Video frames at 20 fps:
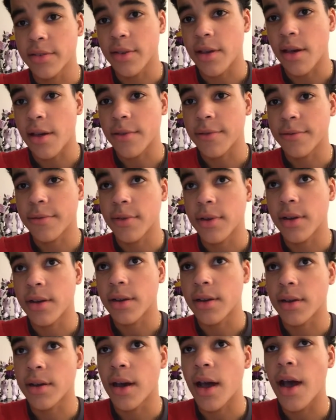off
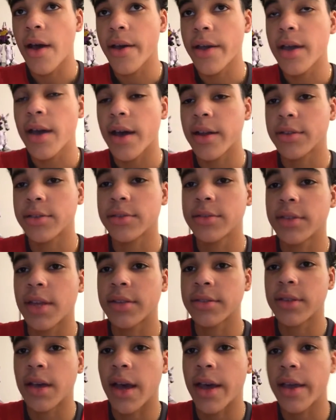how I got into
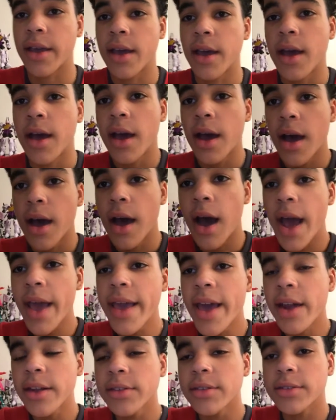Sentai. I
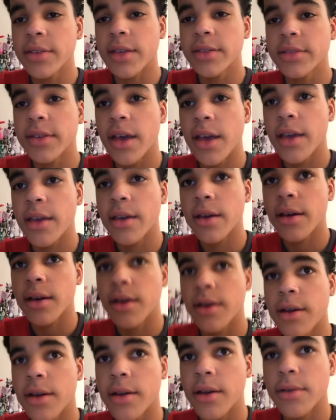got into Sentai
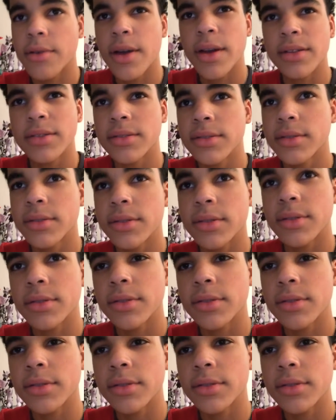around